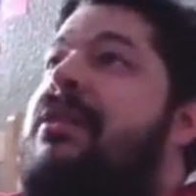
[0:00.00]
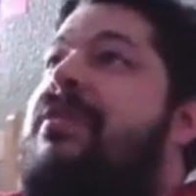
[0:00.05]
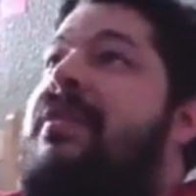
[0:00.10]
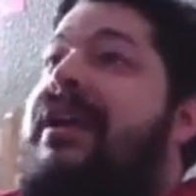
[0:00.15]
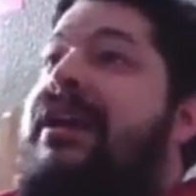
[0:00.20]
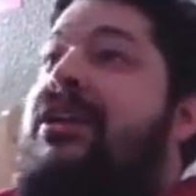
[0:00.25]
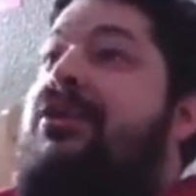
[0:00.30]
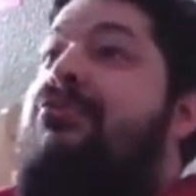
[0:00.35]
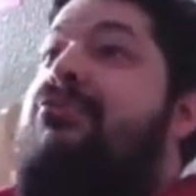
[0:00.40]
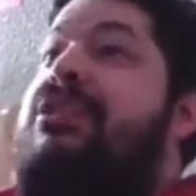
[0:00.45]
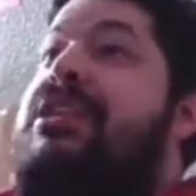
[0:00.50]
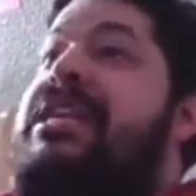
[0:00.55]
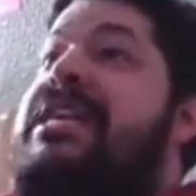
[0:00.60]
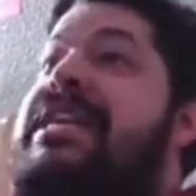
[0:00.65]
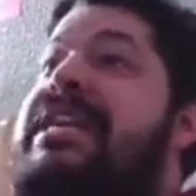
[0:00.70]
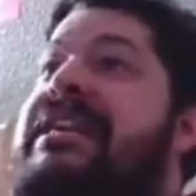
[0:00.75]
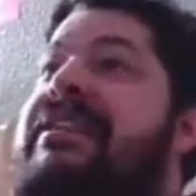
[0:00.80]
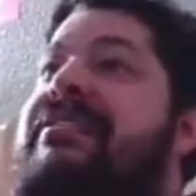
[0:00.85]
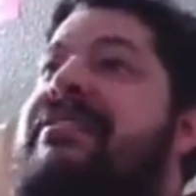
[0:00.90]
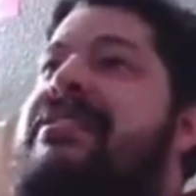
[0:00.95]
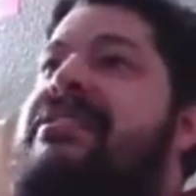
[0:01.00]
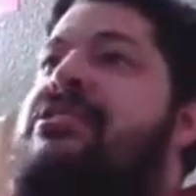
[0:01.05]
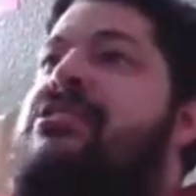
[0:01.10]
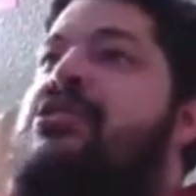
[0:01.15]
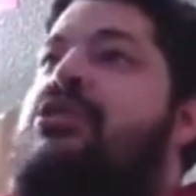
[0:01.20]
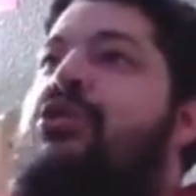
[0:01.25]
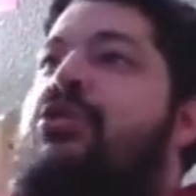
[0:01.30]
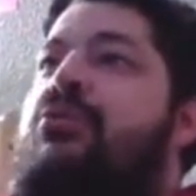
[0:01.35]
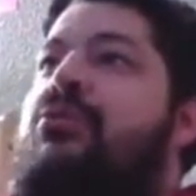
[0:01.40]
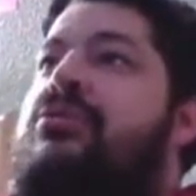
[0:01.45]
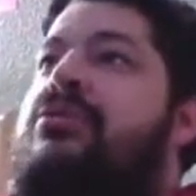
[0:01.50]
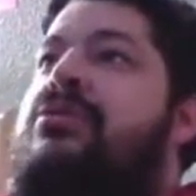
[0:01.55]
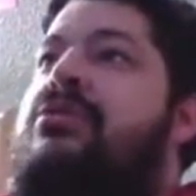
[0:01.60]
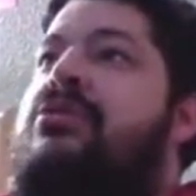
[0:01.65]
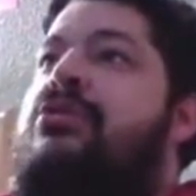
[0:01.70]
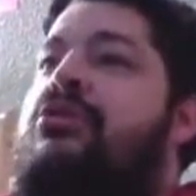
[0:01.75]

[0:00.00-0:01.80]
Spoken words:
that you need this suit